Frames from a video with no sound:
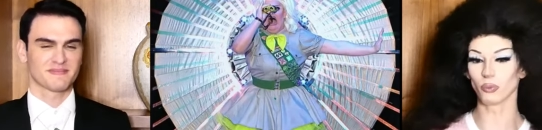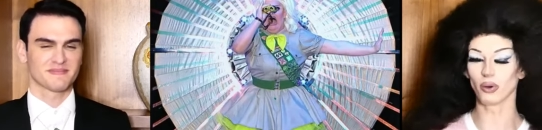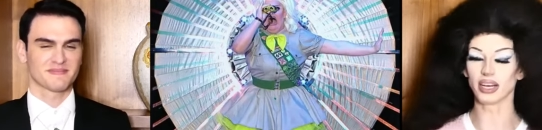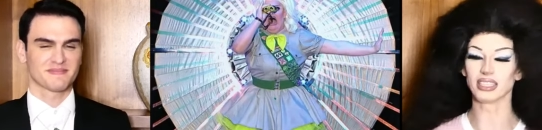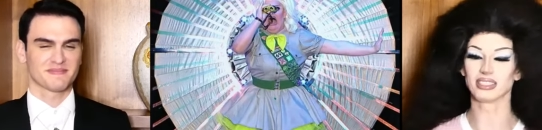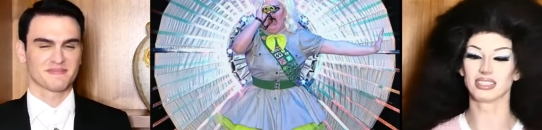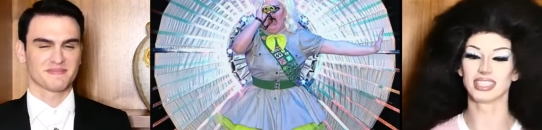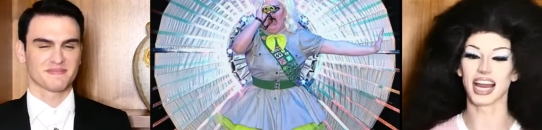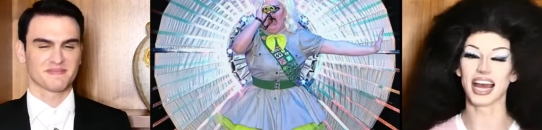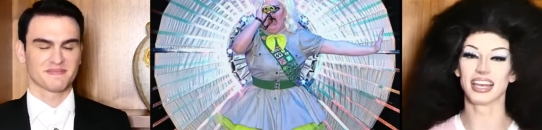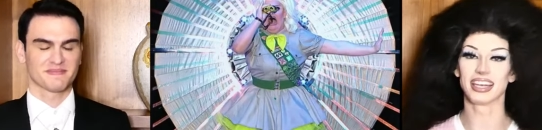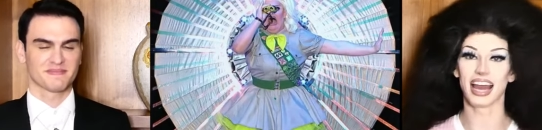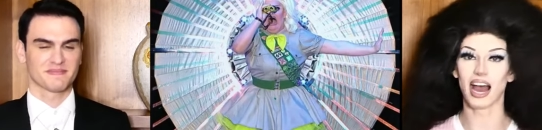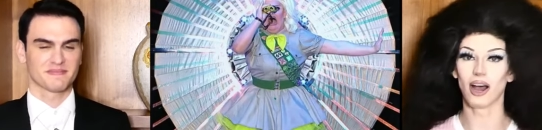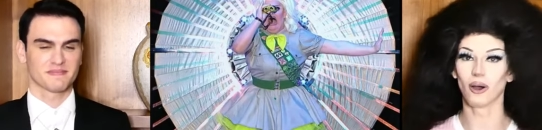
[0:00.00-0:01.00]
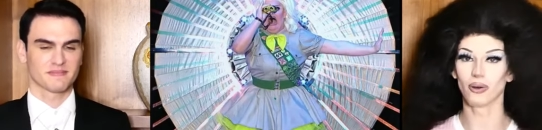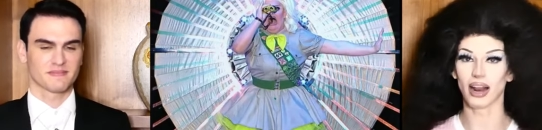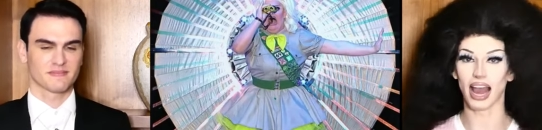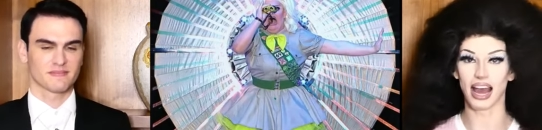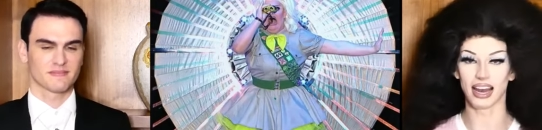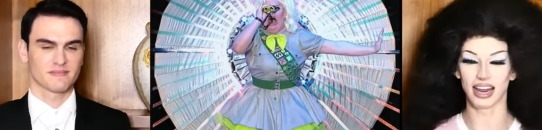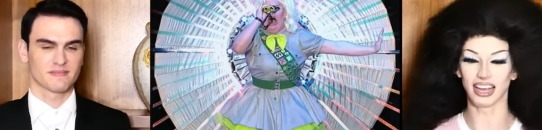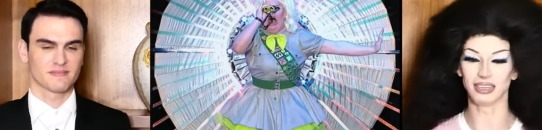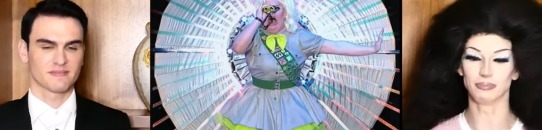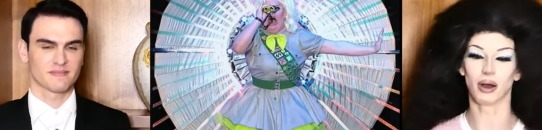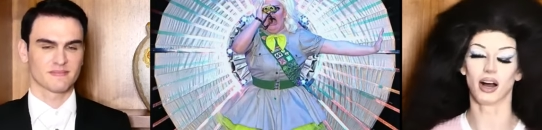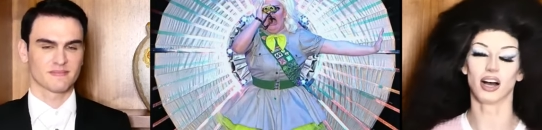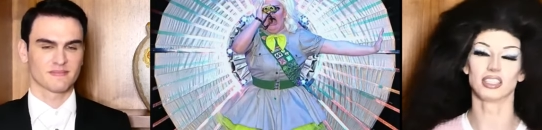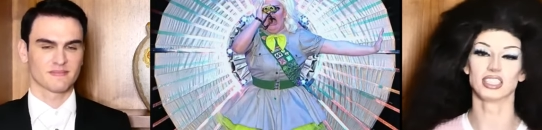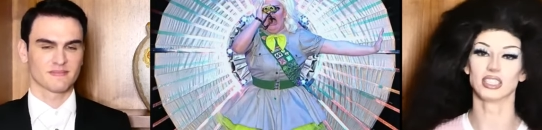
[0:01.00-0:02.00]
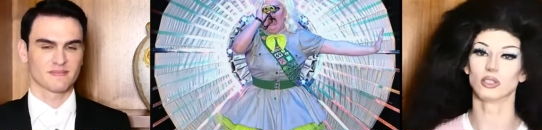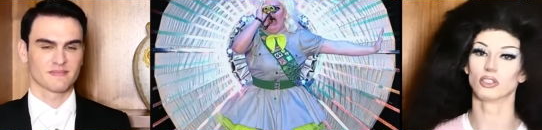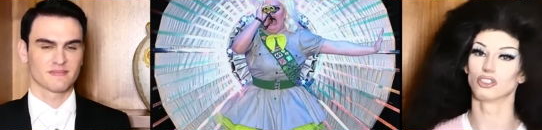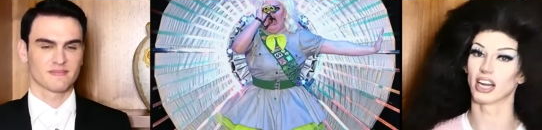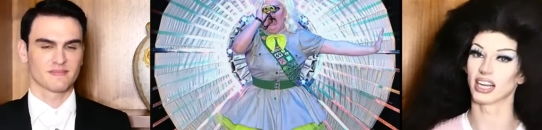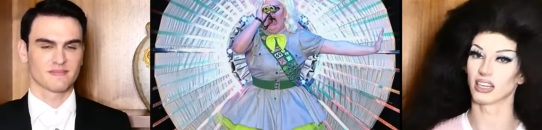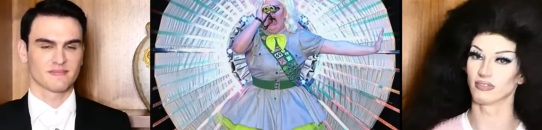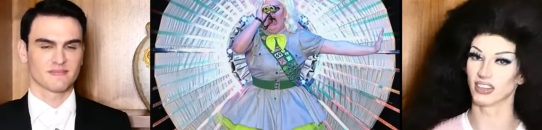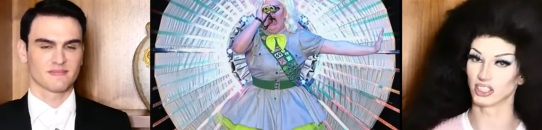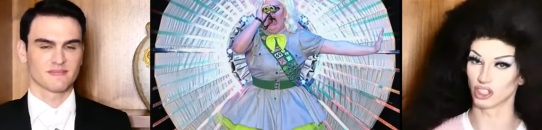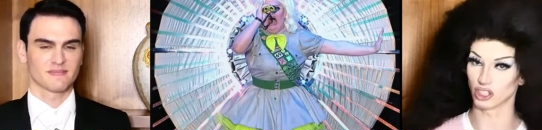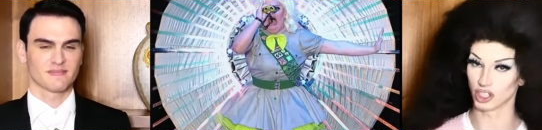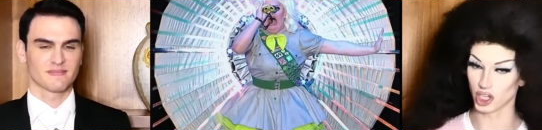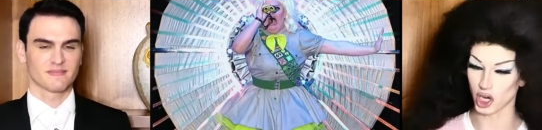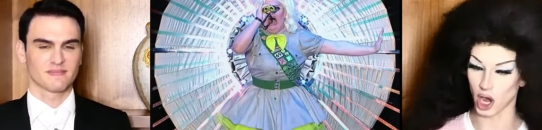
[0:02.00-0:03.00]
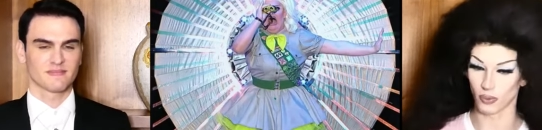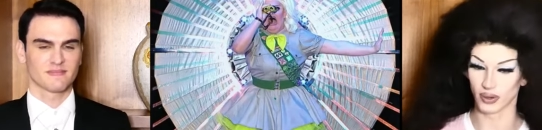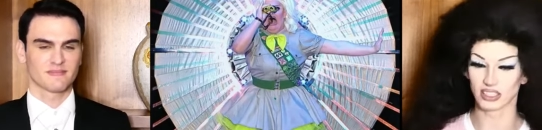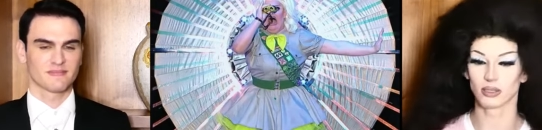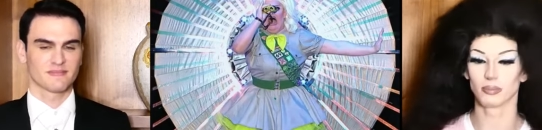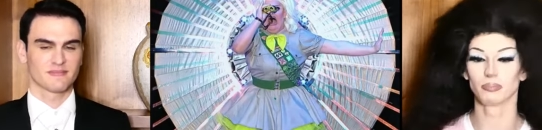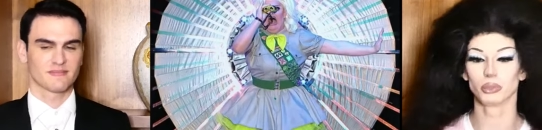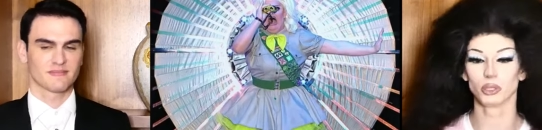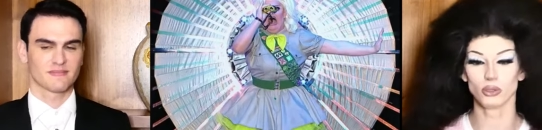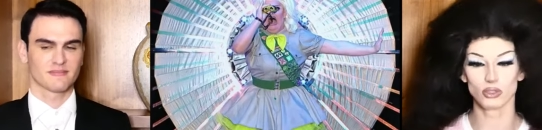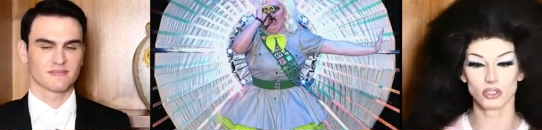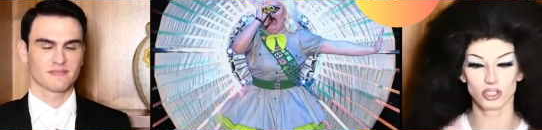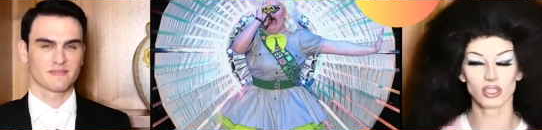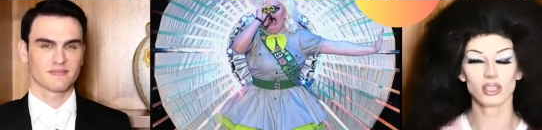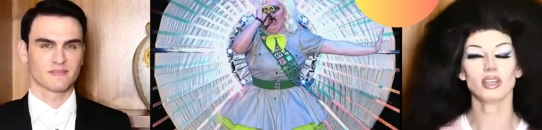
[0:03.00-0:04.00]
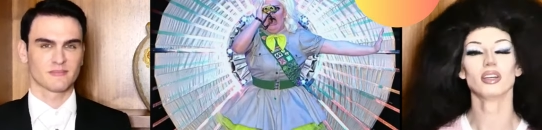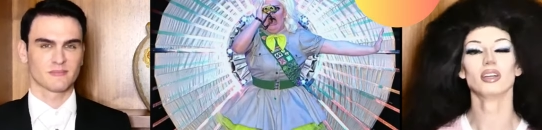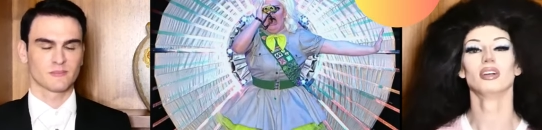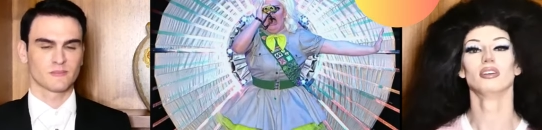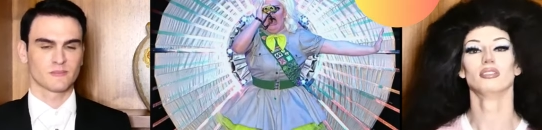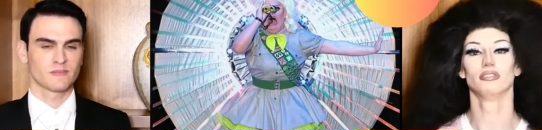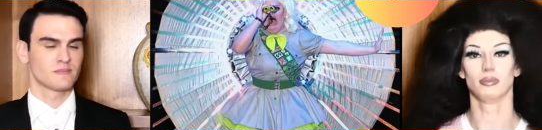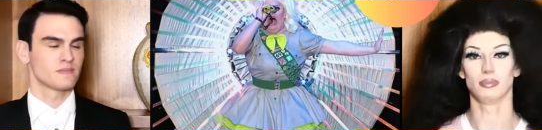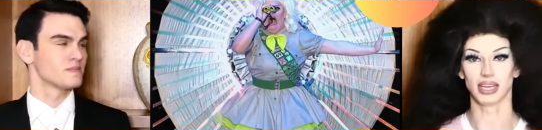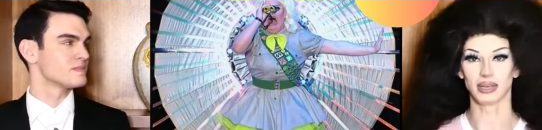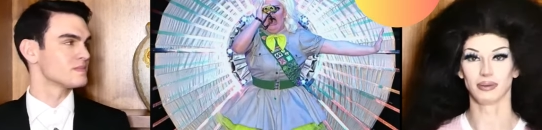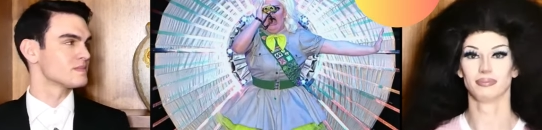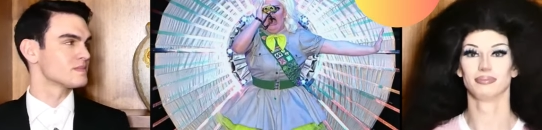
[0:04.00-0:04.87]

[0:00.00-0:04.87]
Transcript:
Speaker 1: Would it stand out at a party or drag convention? No, it's a boot for me.